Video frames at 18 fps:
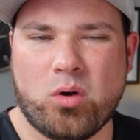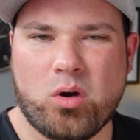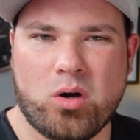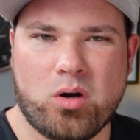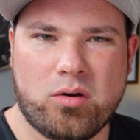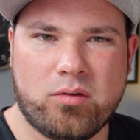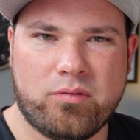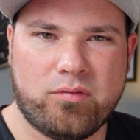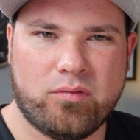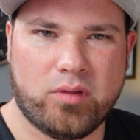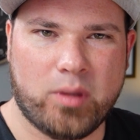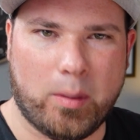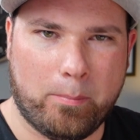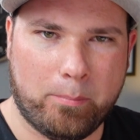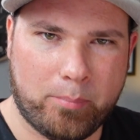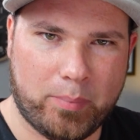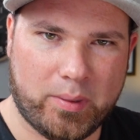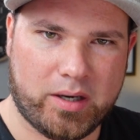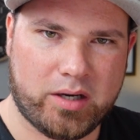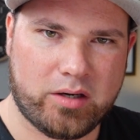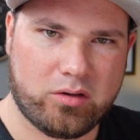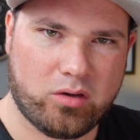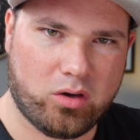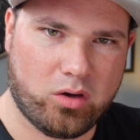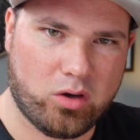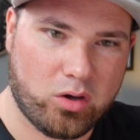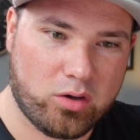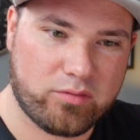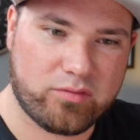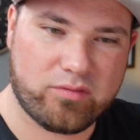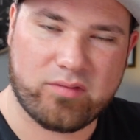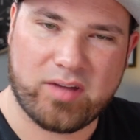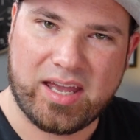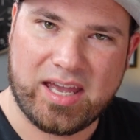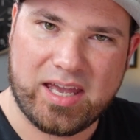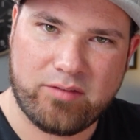of the part of
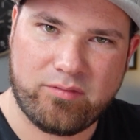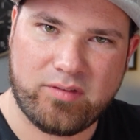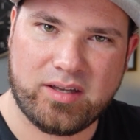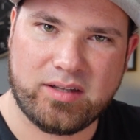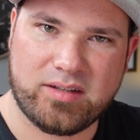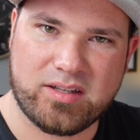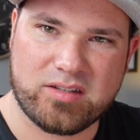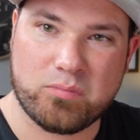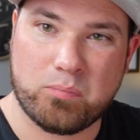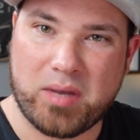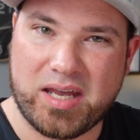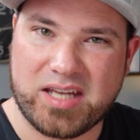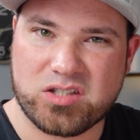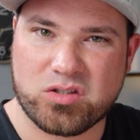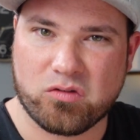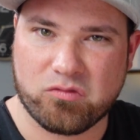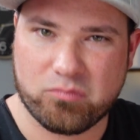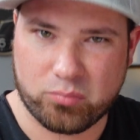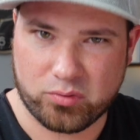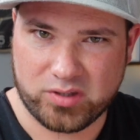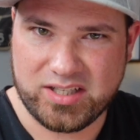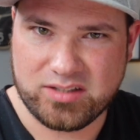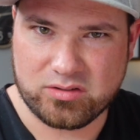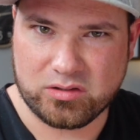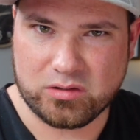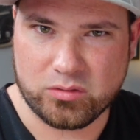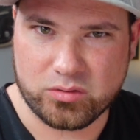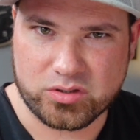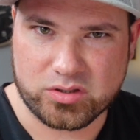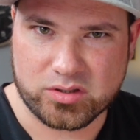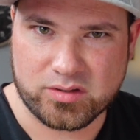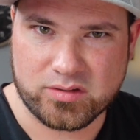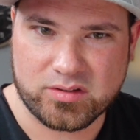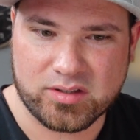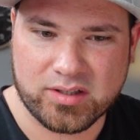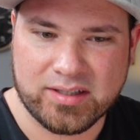having this best of breed
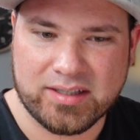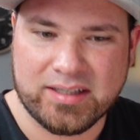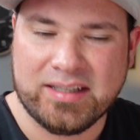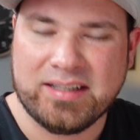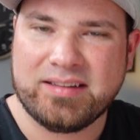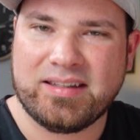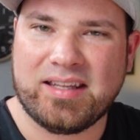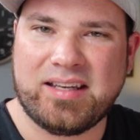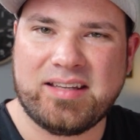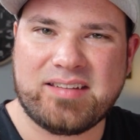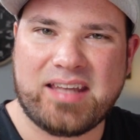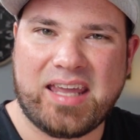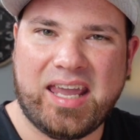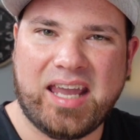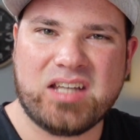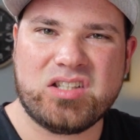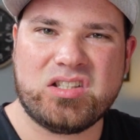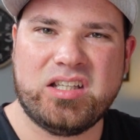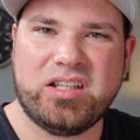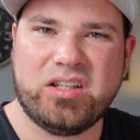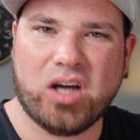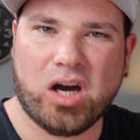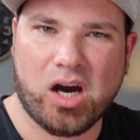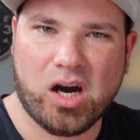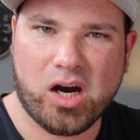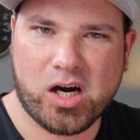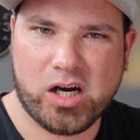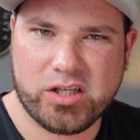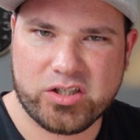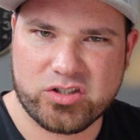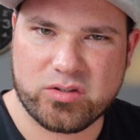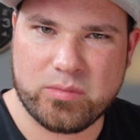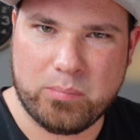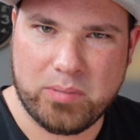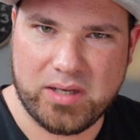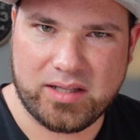solutions that is actually the
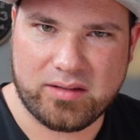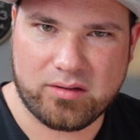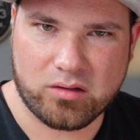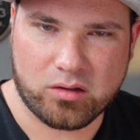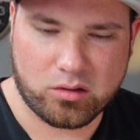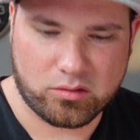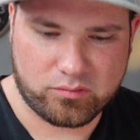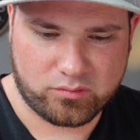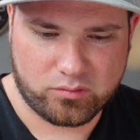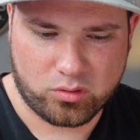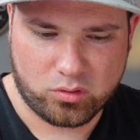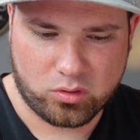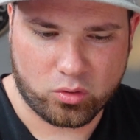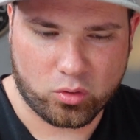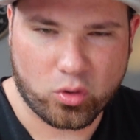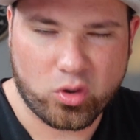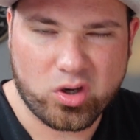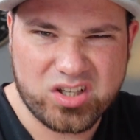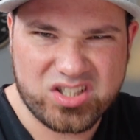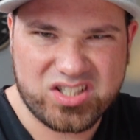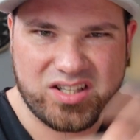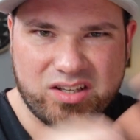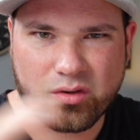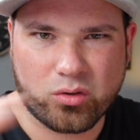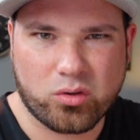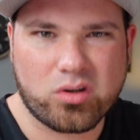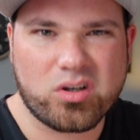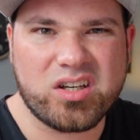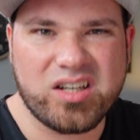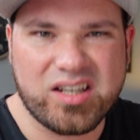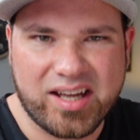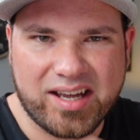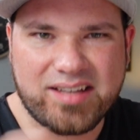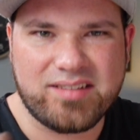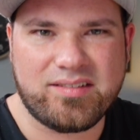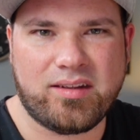hardest bit of
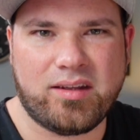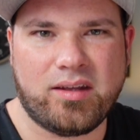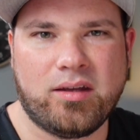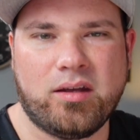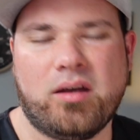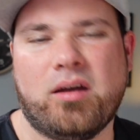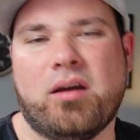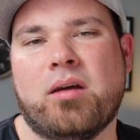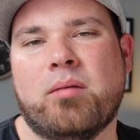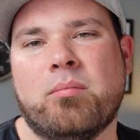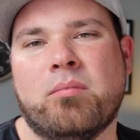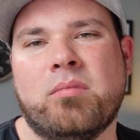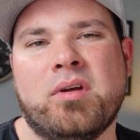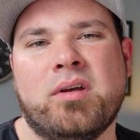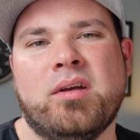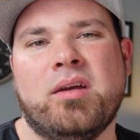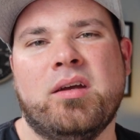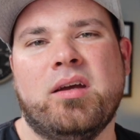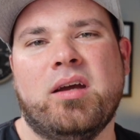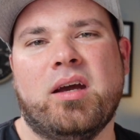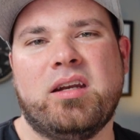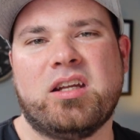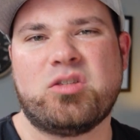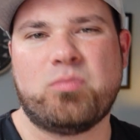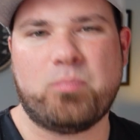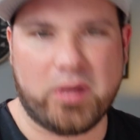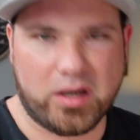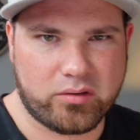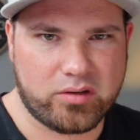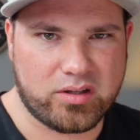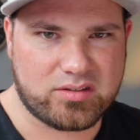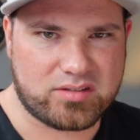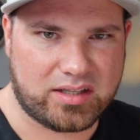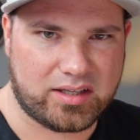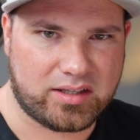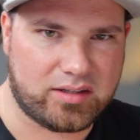organizing an
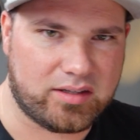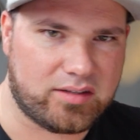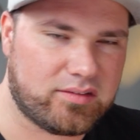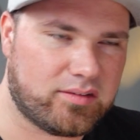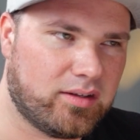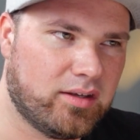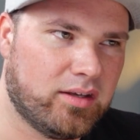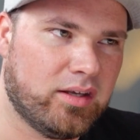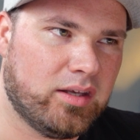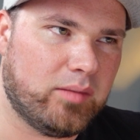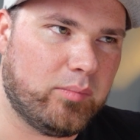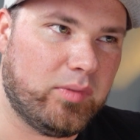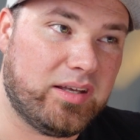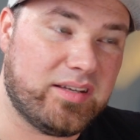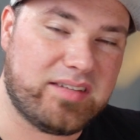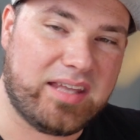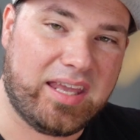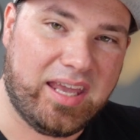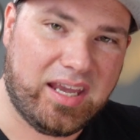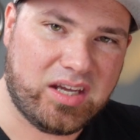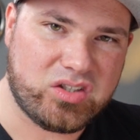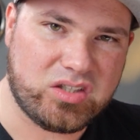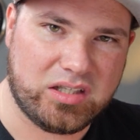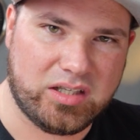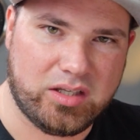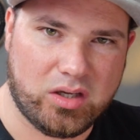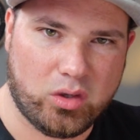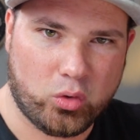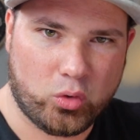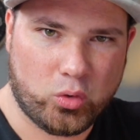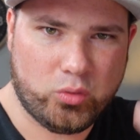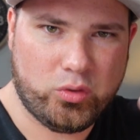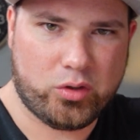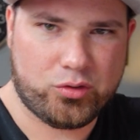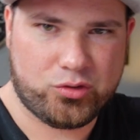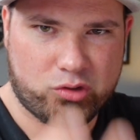experience like this. Because actually
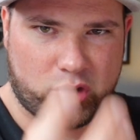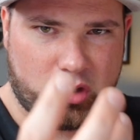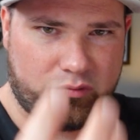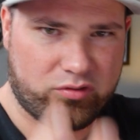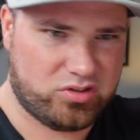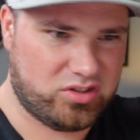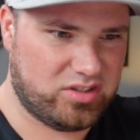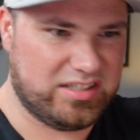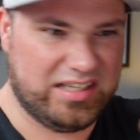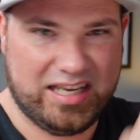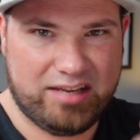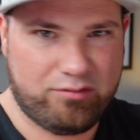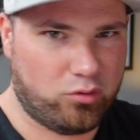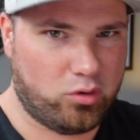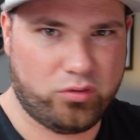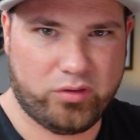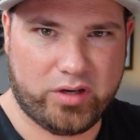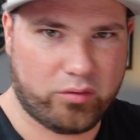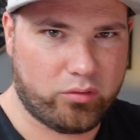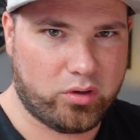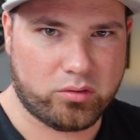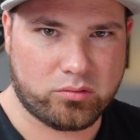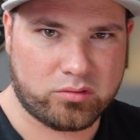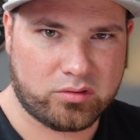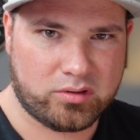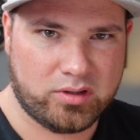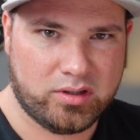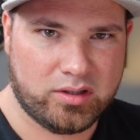all those services live on their own.